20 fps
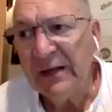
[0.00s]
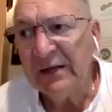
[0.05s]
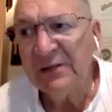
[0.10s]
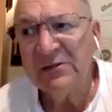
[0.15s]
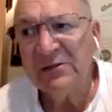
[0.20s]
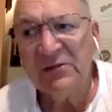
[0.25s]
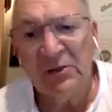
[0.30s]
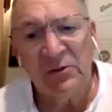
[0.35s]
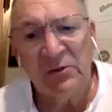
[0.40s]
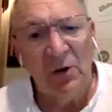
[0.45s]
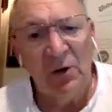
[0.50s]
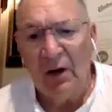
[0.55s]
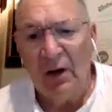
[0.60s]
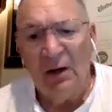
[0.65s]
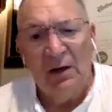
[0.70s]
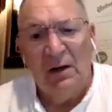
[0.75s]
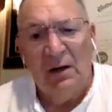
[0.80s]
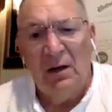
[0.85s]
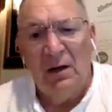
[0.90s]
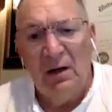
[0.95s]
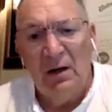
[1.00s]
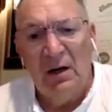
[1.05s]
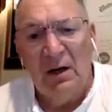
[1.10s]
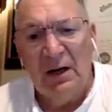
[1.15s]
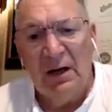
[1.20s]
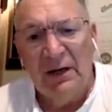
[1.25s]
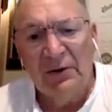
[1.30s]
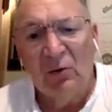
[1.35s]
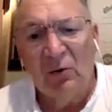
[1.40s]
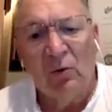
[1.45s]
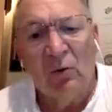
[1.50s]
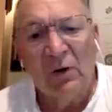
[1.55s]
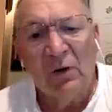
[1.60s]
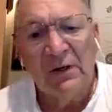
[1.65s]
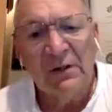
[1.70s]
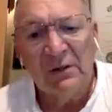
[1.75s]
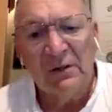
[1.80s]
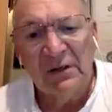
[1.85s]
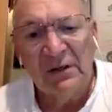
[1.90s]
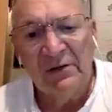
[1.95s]
I said, "No, I don't want to
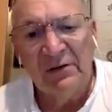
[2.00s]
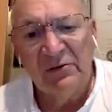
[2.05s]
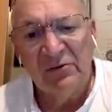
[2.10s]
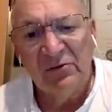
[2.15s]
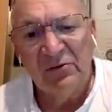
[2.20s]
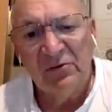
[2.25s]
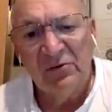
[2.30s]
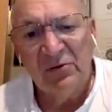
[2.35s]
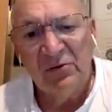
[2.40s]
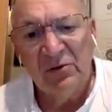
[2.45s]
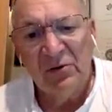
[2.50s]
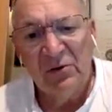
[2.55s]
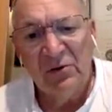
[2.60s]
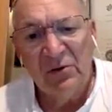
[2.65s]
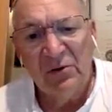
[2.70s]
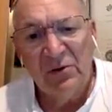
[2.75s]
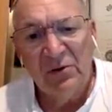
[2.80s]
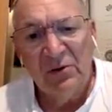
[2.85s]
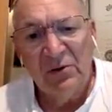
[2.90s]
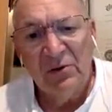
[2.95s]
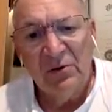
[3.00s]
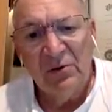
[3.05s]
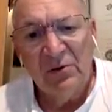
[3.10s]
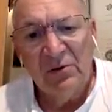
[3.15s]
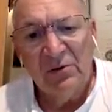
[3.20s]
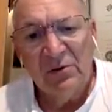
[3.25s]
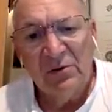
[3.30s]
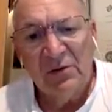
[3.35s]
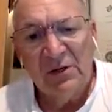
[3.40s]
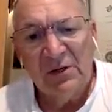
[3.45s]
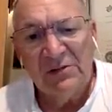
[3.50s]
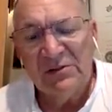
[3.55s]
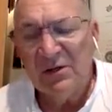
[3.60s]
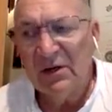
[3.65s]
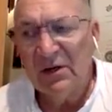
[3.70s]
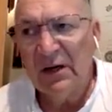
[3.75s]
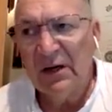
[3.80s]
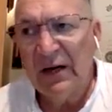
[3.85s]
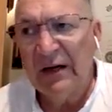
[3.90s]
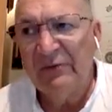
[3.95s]
leave." I said,
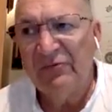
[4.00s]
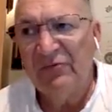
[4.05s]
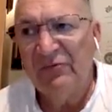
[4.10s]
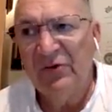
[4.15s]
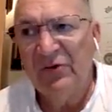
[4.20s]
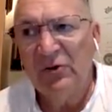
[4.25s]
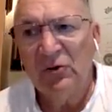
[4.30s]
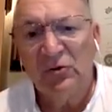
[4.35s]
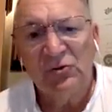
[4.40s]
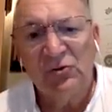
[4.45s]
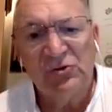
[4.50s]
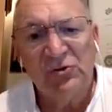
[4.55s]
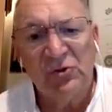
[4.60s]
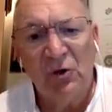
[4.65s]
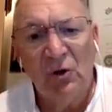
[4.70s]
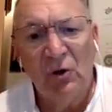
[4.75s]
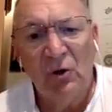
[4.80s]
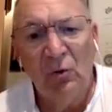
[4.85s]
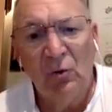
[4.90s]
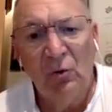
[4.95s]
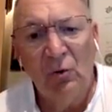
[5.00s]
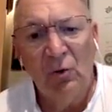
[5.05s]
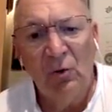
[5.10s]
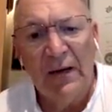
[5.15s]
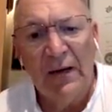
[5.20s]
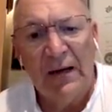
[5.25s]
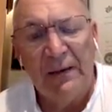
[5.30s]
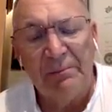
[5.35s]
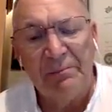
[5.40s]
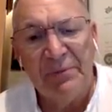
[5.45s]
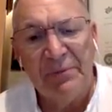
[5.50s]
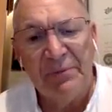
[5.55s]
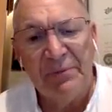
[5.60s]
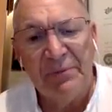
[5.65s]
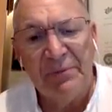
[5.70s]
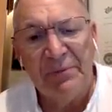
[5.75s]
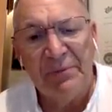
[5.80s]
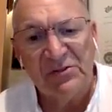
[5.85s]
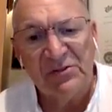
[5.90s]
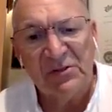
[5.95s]
"I feel so at
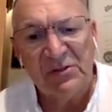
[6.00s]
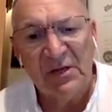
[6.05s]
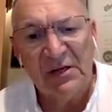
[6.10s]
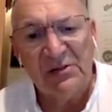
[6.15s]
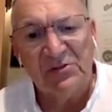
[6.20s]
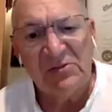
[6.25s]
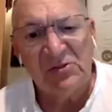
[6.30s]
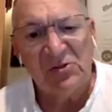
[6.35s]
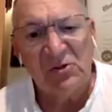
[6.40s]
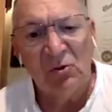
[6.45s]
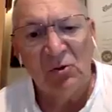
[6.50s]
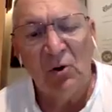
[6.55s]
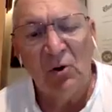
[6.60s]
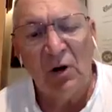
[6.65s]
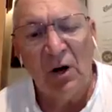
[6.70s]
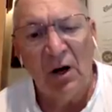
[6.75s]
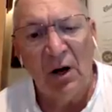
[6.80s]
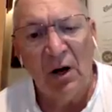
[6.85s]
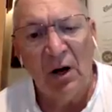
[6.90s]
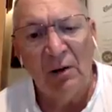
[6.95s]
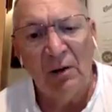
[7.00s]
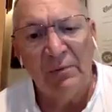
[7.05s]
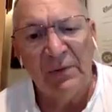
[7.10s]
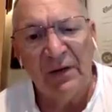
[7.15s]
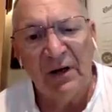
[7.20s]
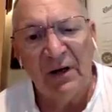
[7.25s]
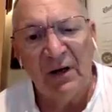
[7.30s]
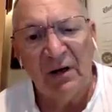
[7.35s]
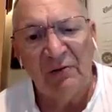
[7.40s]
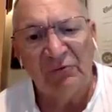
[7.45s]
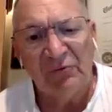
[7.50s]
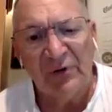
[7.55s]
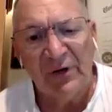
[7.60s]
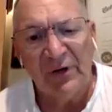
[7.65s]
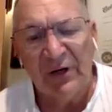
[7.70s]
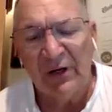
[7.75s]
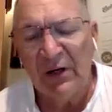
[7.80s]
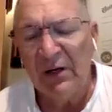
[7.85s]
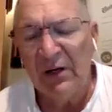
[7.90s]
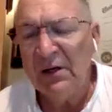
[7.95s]
peace and so calm and
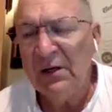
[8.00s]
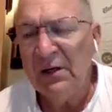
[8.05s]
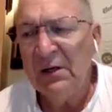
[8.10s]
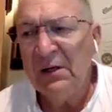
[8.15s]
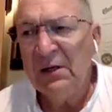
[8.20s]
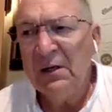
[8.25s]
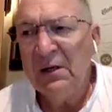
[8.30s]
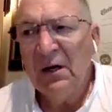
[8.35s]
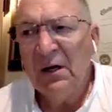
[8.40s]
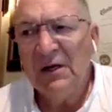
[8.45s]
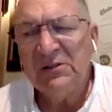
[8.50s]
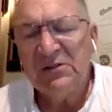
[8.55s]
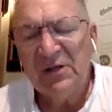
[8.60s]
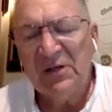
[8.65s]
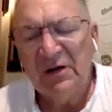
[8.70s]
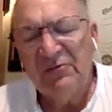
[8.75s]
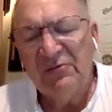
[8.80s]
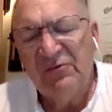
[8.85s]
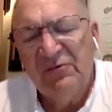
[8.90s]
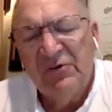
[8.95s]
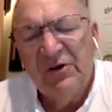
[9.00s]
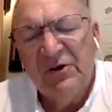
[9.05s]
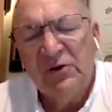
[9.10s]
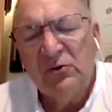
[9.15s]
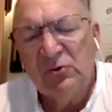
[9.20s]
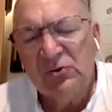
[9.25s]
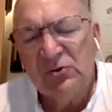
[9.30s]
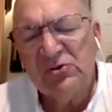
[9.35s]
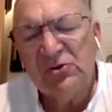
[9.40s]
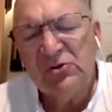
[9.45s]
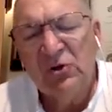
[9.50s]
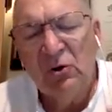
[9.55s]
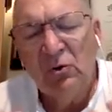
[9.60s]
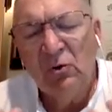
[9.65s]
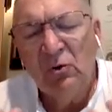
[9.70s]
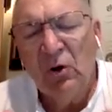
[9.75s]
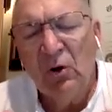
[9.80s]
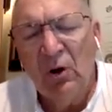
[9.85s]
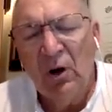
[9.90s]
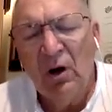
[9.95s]
comforting." I said, "I feel so
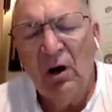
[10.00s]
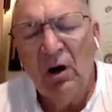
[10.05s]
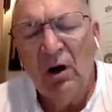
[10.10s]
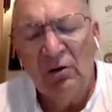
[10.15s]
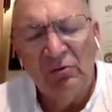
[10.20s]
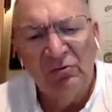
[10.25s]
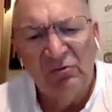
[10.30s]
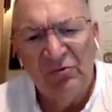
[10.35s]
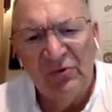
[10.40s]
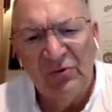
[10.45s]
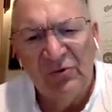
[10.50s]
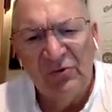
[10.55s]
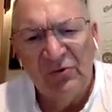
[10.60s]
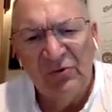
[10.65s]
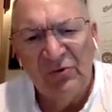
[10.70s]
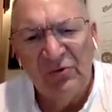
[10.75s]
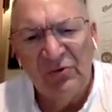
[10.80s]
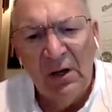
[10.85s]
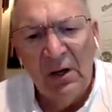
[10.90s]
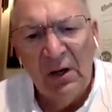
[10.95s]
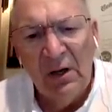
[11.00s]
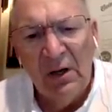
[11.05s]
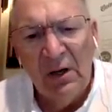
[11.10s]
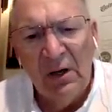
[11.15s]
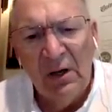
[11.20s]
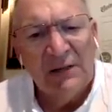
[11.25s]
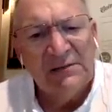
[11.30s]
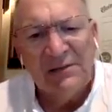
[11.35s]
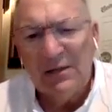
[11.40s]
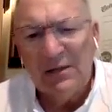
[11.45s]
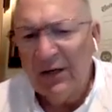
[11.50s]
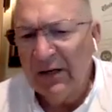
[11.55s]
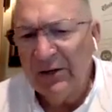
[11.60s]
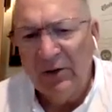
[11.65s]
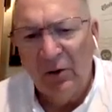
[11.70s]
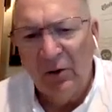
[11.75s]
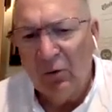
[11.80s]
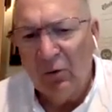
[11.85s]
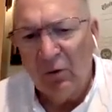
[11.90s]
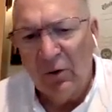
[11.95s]
loved." I said, "I
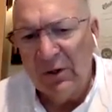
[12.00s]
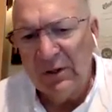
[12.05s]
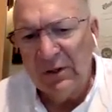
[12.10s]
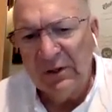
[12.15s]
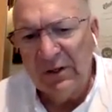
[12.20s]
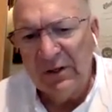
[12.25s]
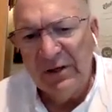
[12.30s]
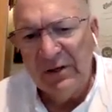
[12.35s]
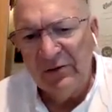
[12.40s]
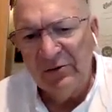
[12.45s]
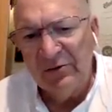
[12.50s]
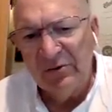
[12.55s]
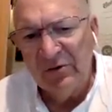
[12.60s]
don't want to leave."